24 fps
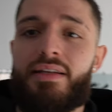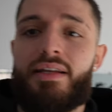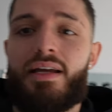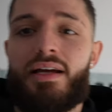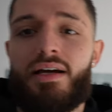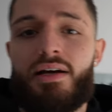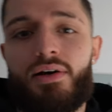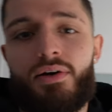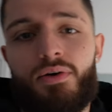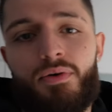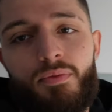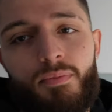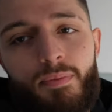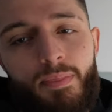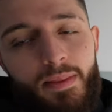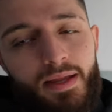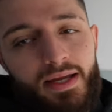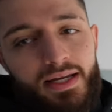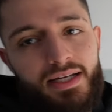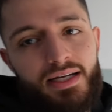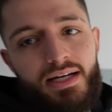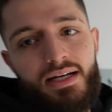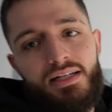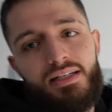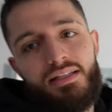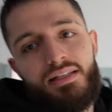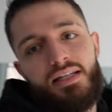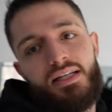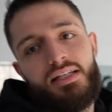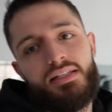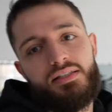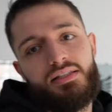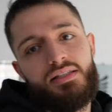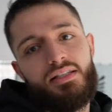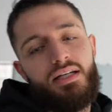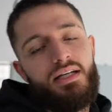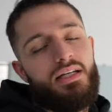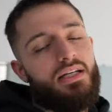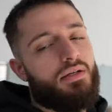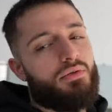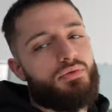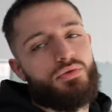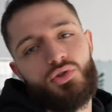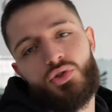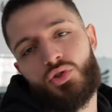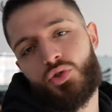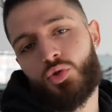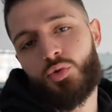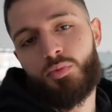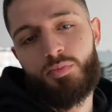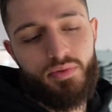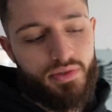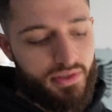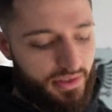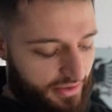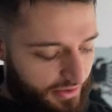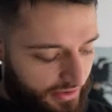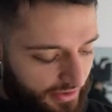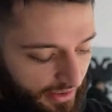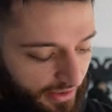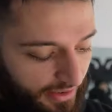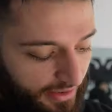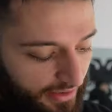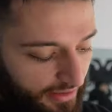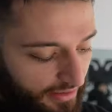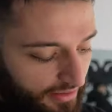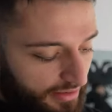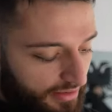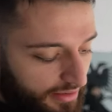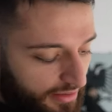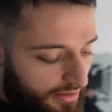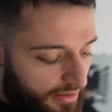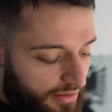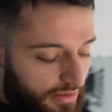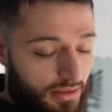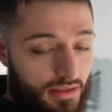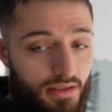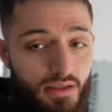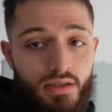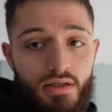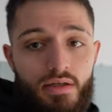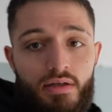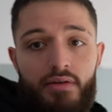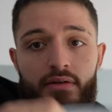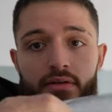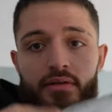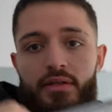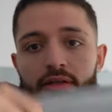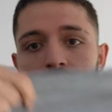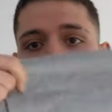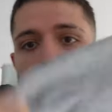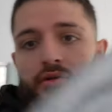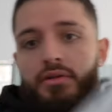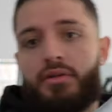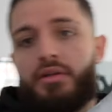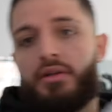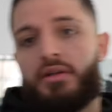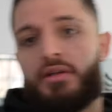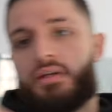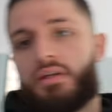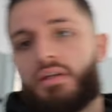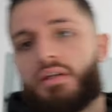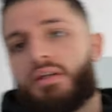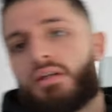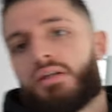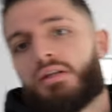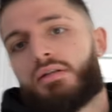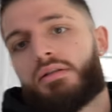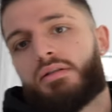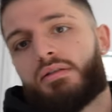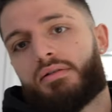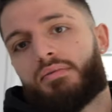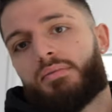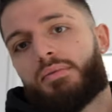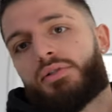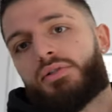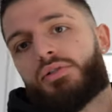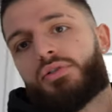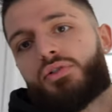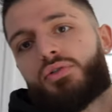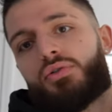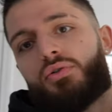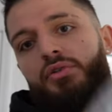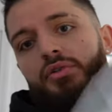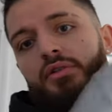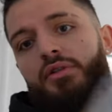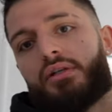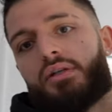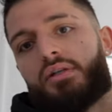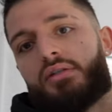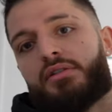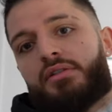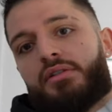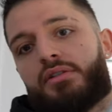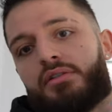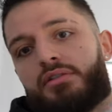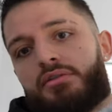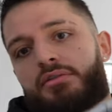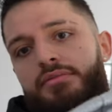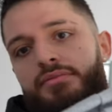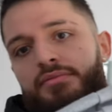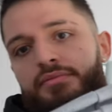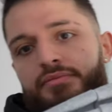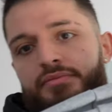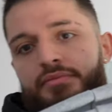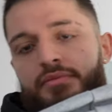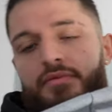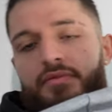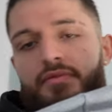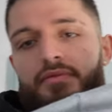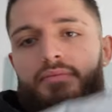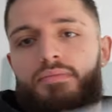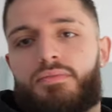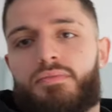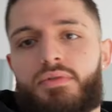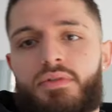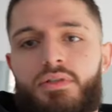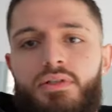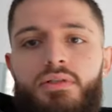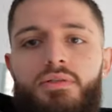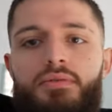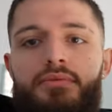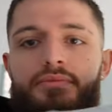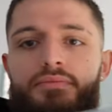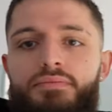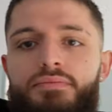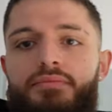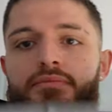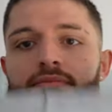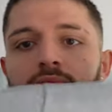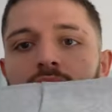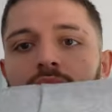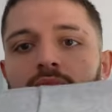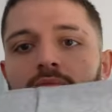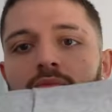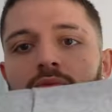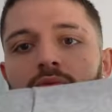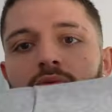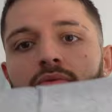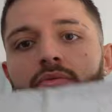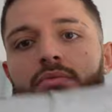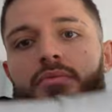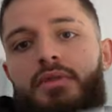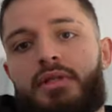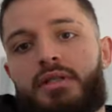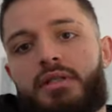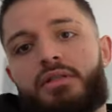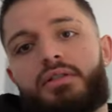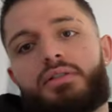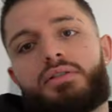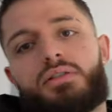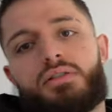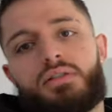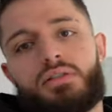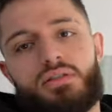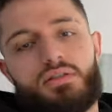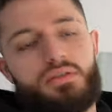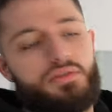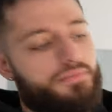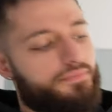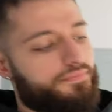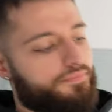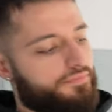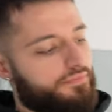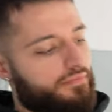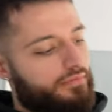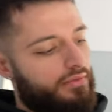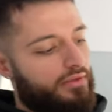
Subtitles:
Now, I got it last night and I was super excited. You know, let me just show you guys. You know, boom, it looks good.